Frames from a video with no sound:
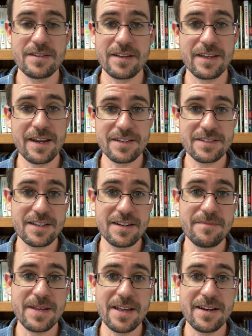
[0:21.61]
Again, it's going
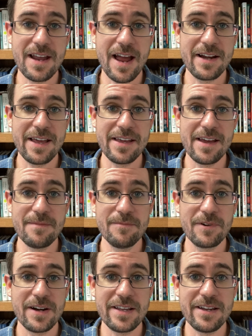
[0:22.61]
to be at 9
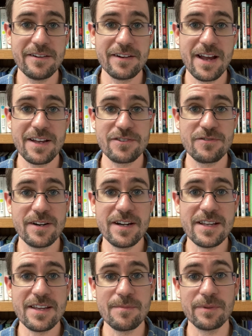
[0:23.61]
a.m. right here at
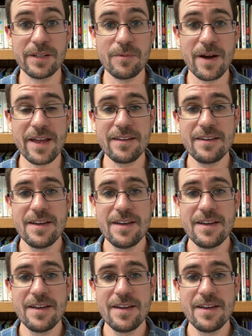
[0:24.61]
Trinity Kimberly Way.